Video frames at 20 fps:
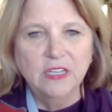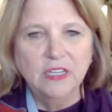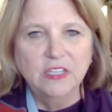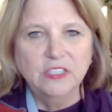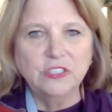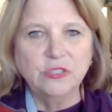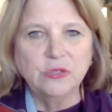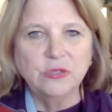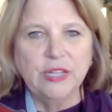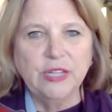
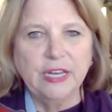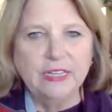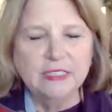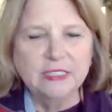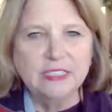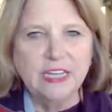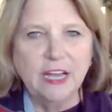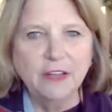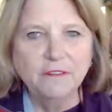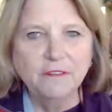So let
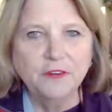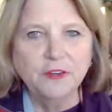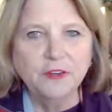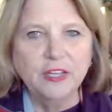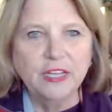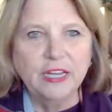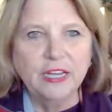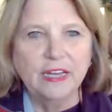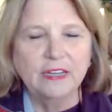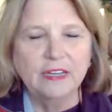us not
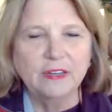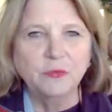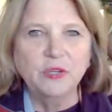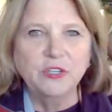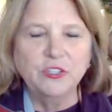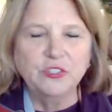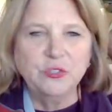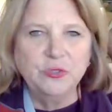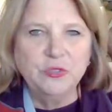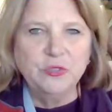forget,
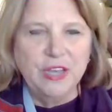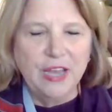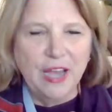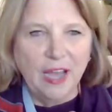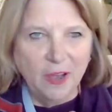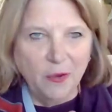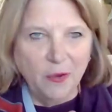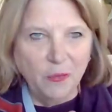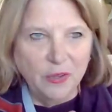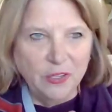we do
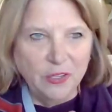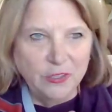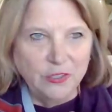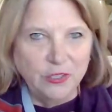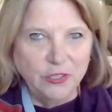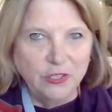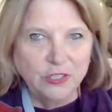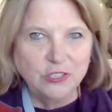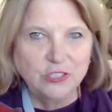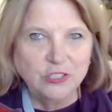not want to
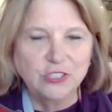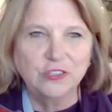look